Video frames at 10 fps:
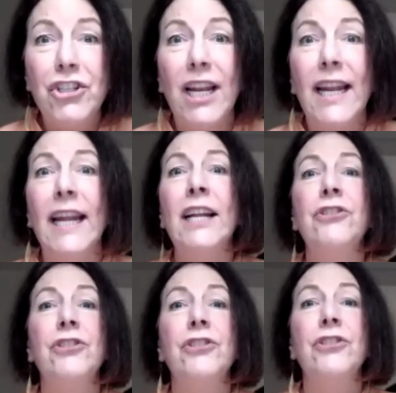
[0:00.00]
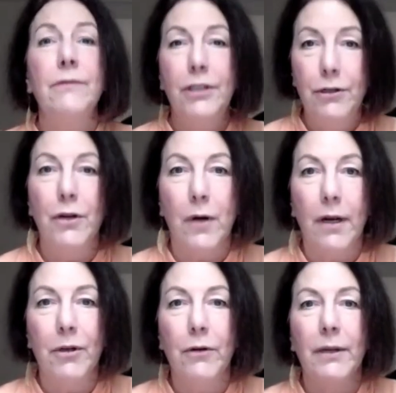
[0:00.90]
change. You know where
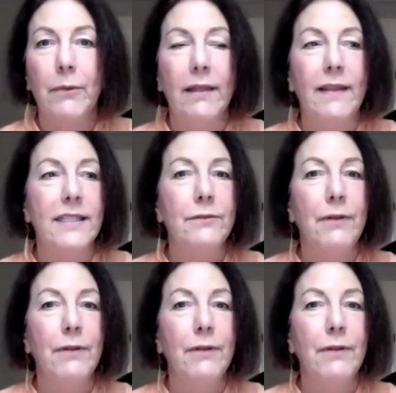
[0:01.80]
I'm going with this,